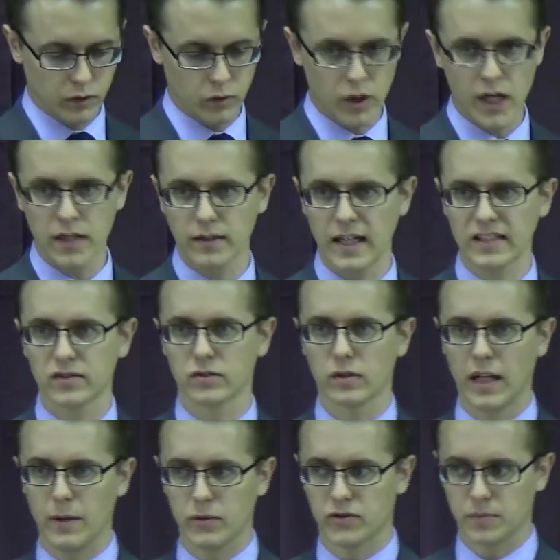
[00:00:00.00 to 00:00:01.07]
Right? That's
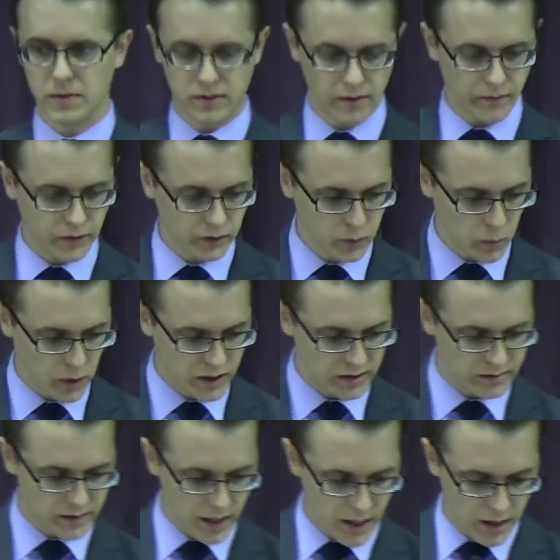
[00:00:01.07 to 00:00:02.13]
that was specifically what he
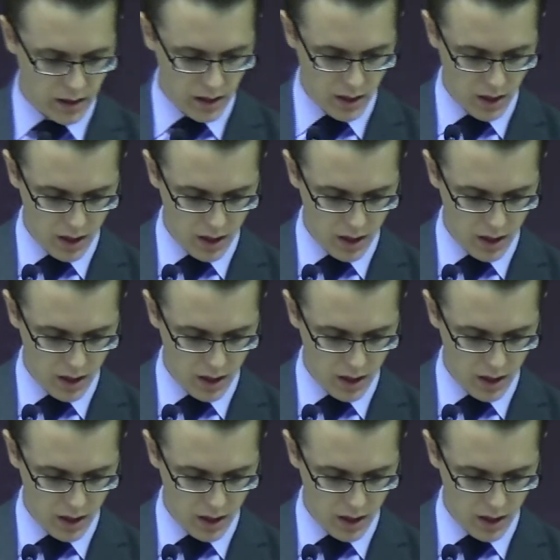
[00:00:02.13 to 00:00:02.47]
said.